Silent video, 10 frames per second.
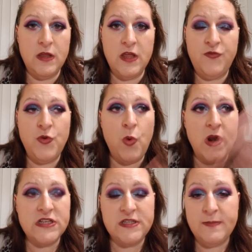If you
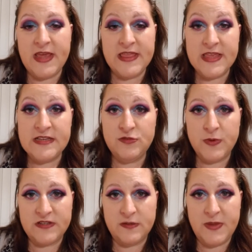wanted to make this
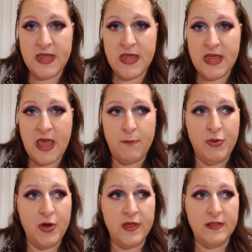recipe and
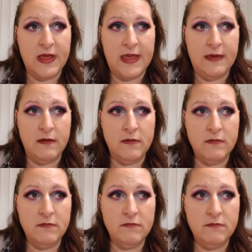put like,
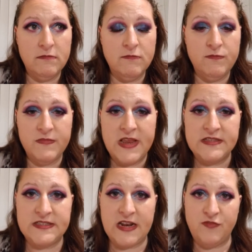
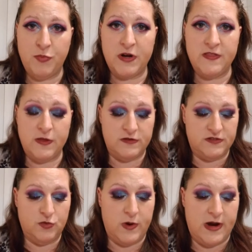instead of putting
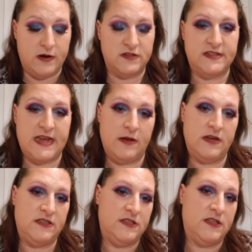those squares down
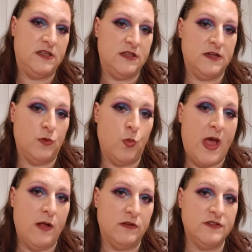into the little
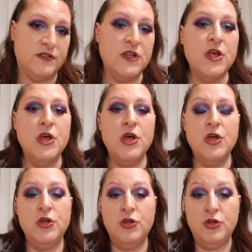wells,
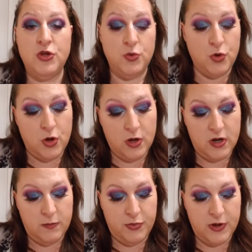you
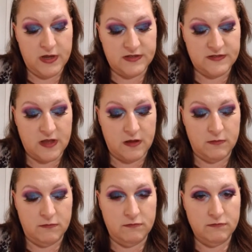could put
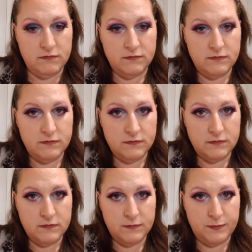some
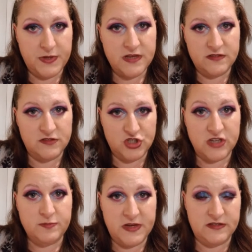pizza
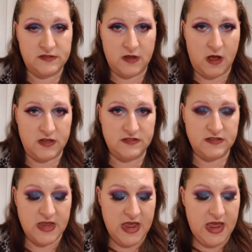
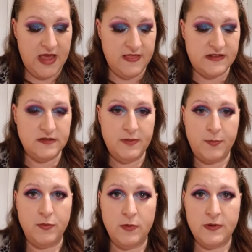sauce and then some
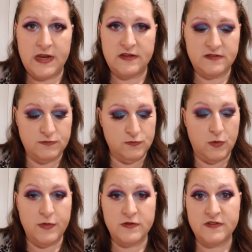pepperonis and
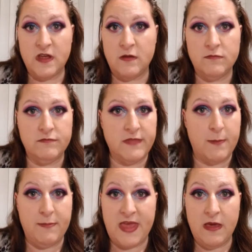roll those up
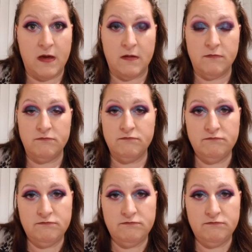and bake them.